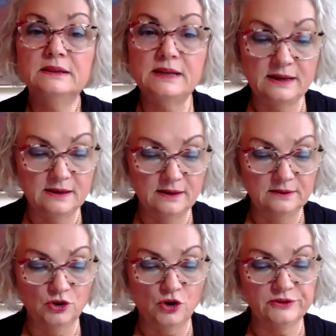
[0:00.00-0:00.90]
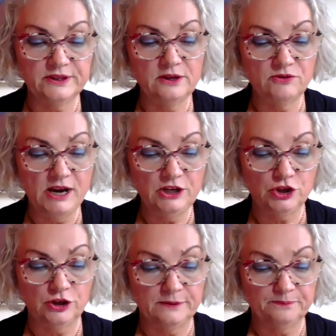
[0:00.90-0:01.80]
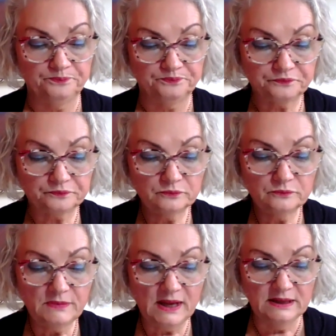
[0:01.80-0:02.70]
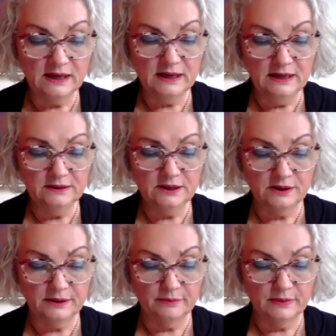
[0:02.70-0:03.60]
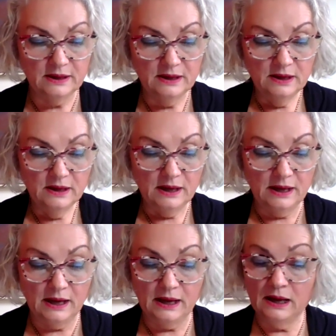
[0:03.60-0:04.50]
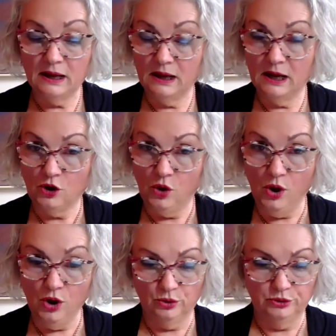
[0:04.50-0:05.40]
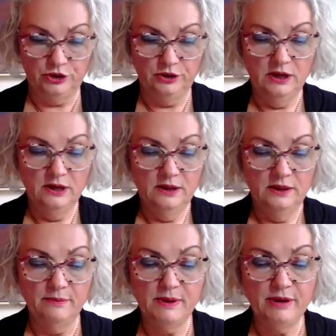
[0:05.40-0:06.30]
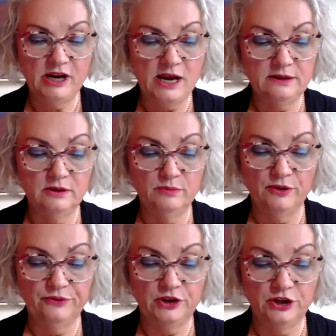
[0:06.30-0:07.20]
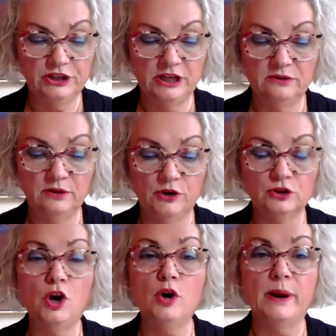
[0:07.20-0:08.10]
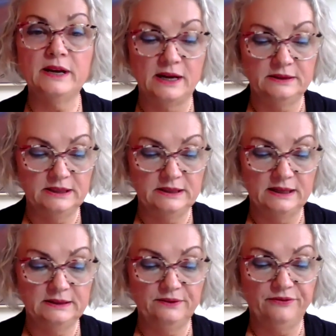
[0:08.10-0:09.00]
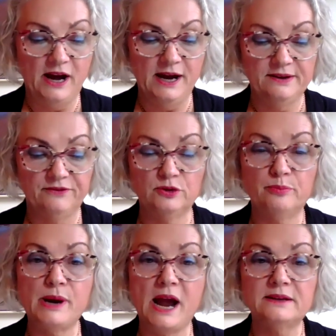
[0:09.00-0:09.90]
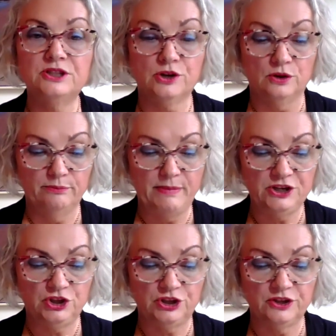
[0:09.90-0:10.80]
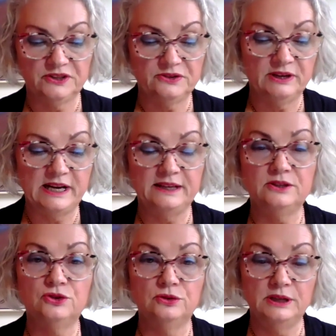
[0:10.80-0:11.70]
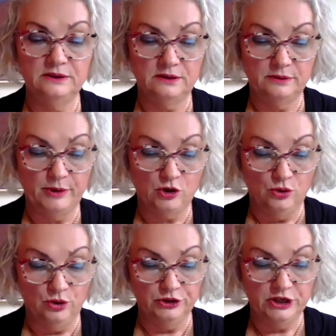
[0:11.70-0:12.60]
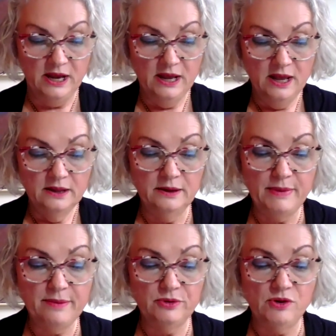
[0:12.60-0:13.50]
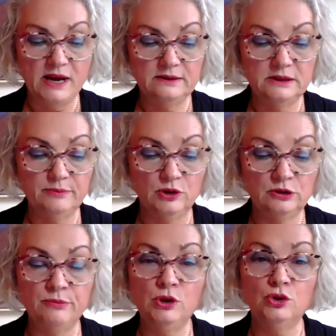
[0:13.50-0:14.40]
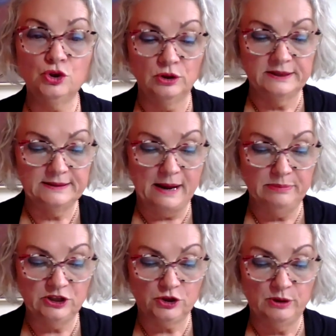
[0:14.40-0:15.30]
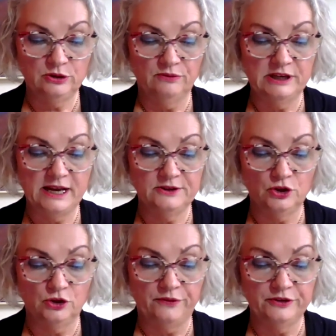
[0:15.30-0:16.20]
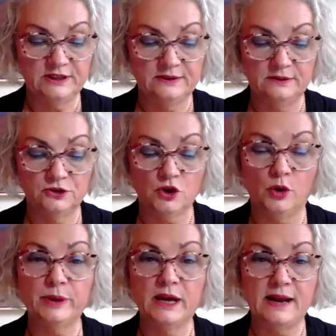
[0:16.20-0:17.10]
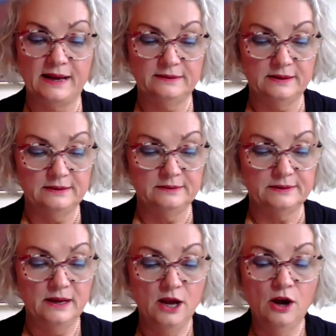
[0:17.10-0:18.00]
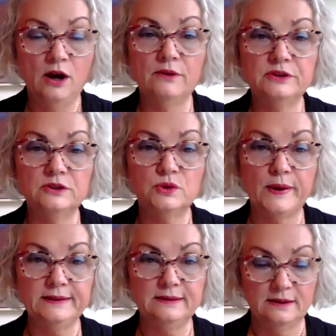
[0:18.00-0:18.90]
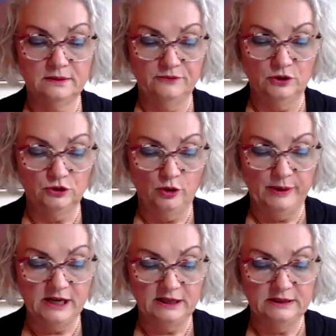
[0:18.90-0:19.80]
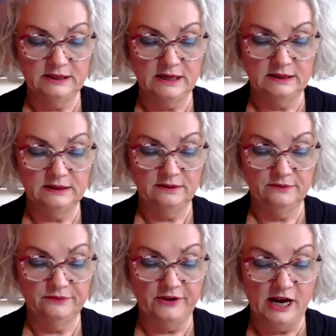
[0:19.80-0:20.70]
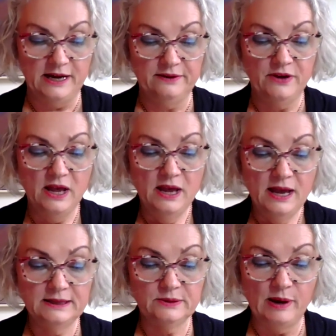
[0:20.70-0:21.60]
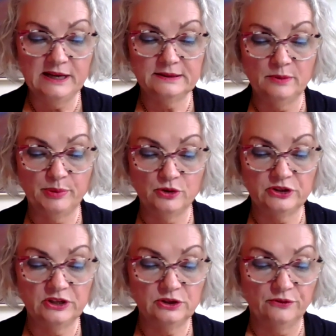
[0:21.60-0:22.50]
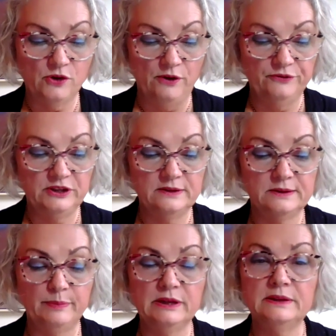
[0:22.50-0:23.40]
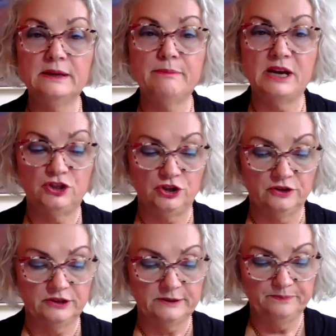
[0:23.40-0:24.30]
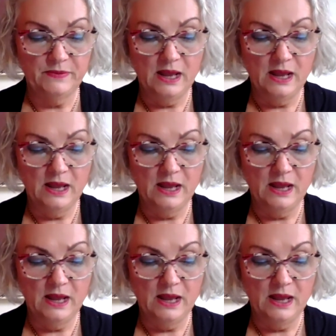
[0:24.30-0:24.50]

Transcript: taking into consideration the Interim Accord, the Memorandum of 13th of October 1995 on practical measures related to the Interim Accord, the Memorandum on the Mutual Establishment of Liaison Offices in Skopje and Athens of the 20th of October 1995, as well as the process of confidence-building measures,